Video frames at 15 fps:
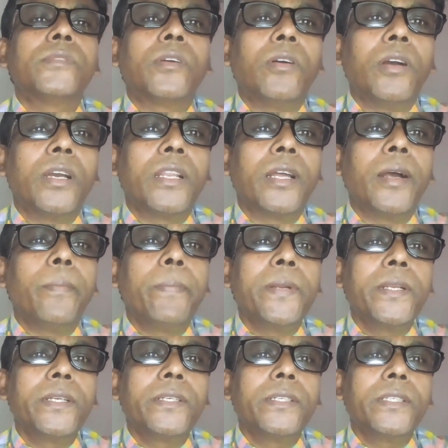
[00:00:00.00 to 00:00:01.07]
Where
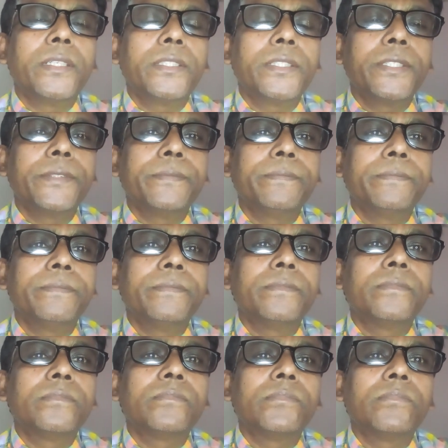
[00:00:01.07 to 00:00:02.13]
happened it?
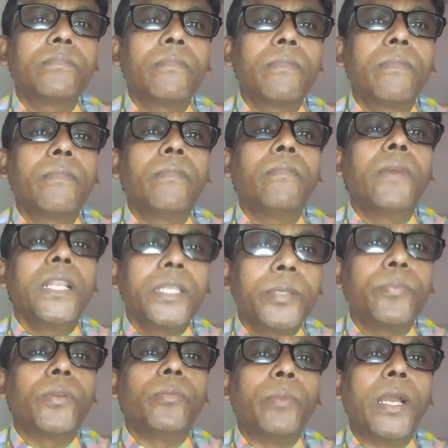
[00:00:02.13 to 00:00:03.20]

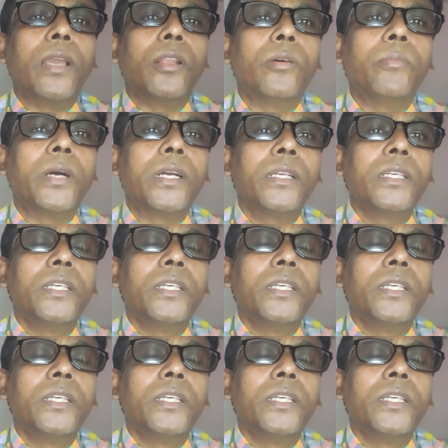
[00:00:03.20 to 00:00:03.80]
Multiple myeloma.